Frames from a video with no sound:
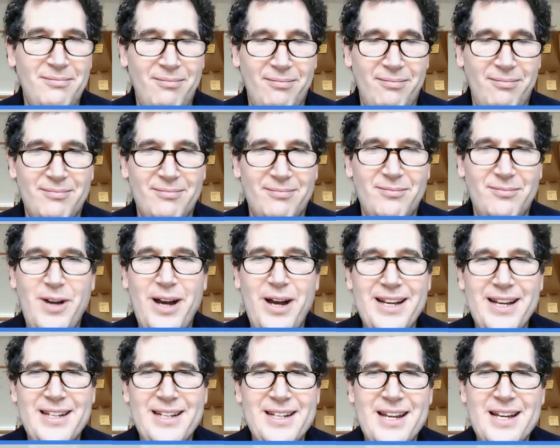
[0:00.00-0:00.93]
Right,
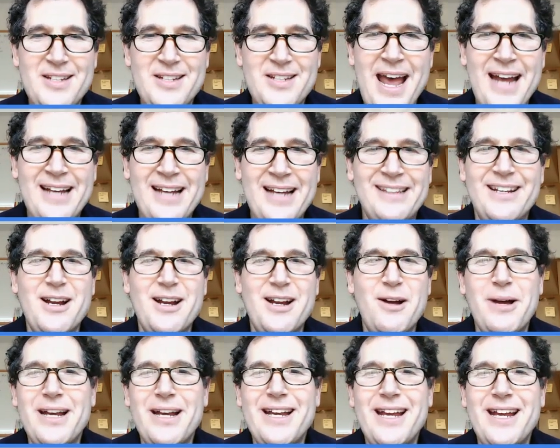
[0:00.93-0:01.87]
exactly. You know,
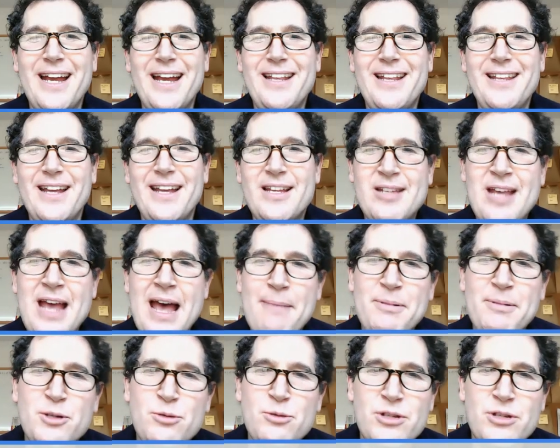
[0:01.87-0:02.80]
and this happens
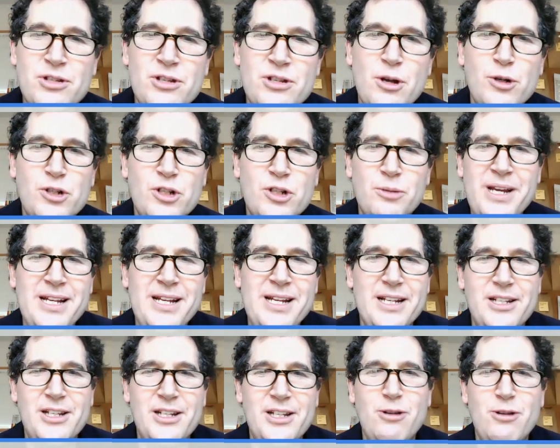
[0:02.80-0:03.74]
with social media
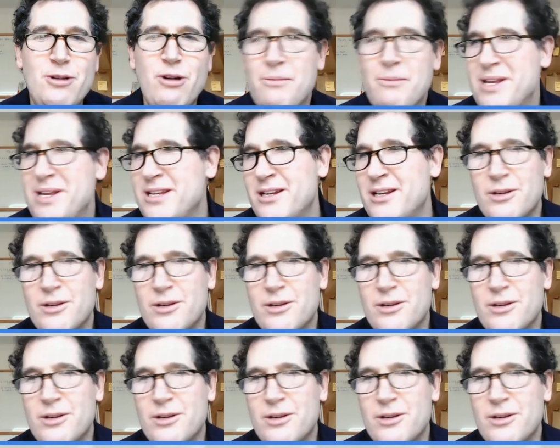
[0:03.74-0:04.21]
too. I mean, you know,